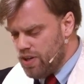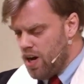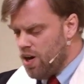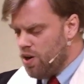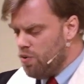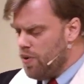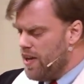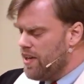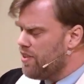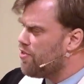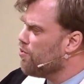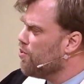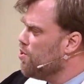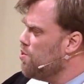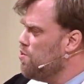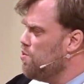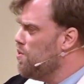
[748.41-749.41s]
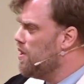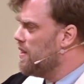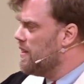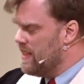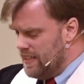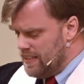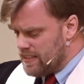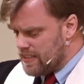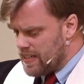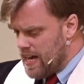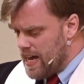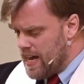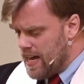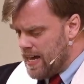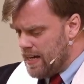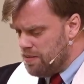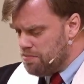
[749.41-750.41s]
our way through these
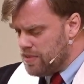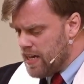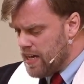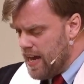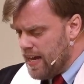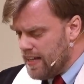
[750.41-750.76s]
times,